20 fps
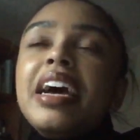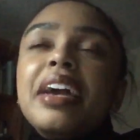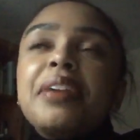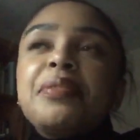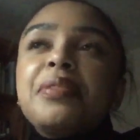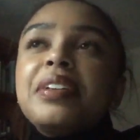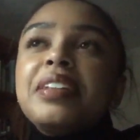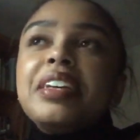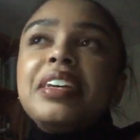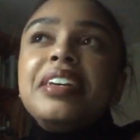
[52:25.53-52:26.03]
I
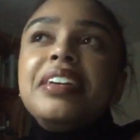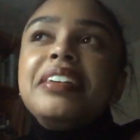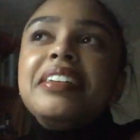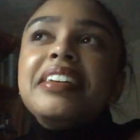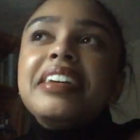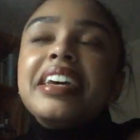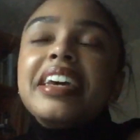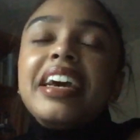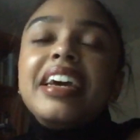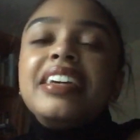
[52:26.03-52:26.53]

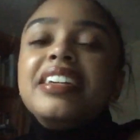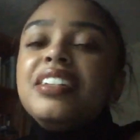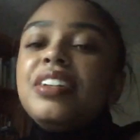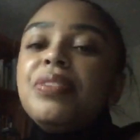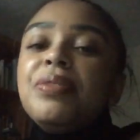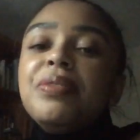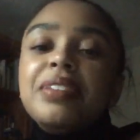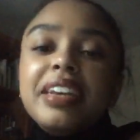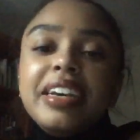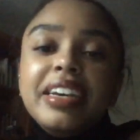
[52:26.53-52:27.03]

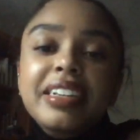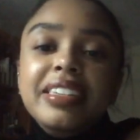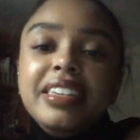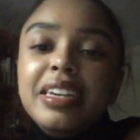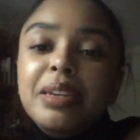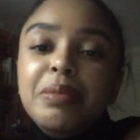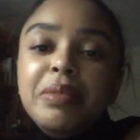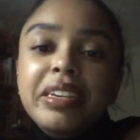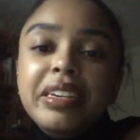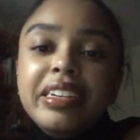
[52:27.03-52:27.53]
don't like
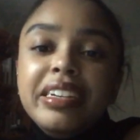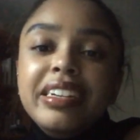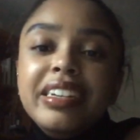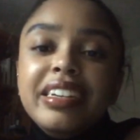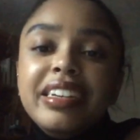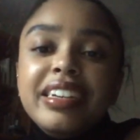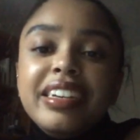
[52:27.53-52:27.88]
Damien.